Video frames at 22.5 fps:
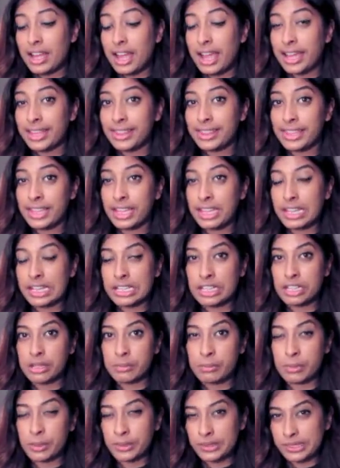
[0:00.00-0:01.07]
I think
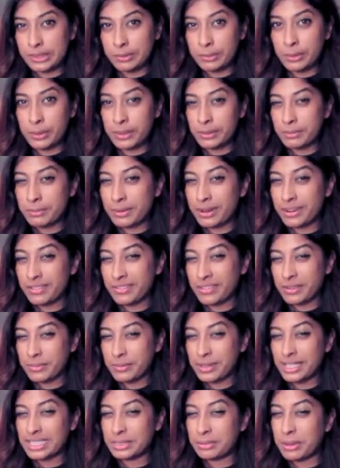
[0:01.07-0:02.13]
the most important part for
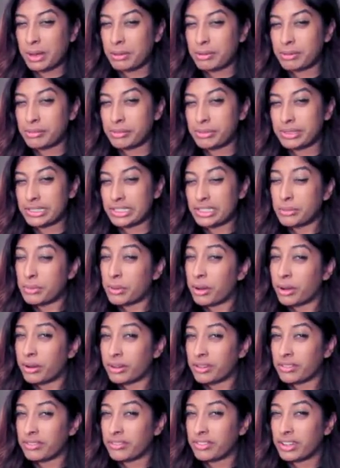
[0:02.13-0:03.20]
me is probably
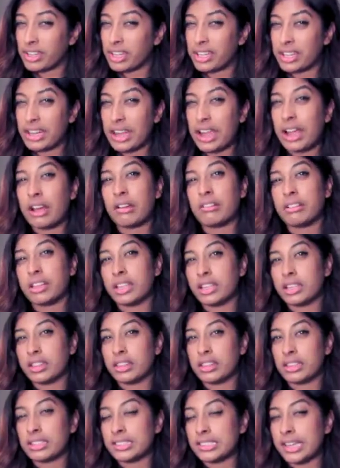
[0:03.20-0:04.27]
typography and how like
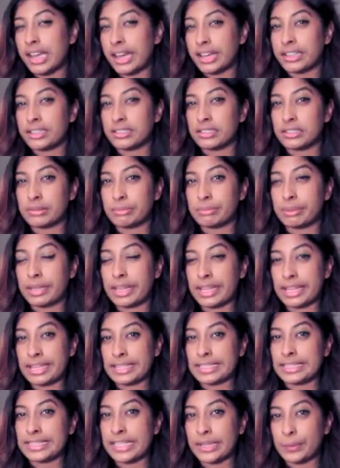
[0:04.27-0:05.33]
the title
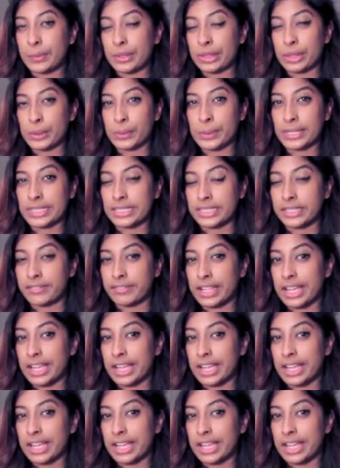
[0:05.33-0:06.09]
plays in with the rest of the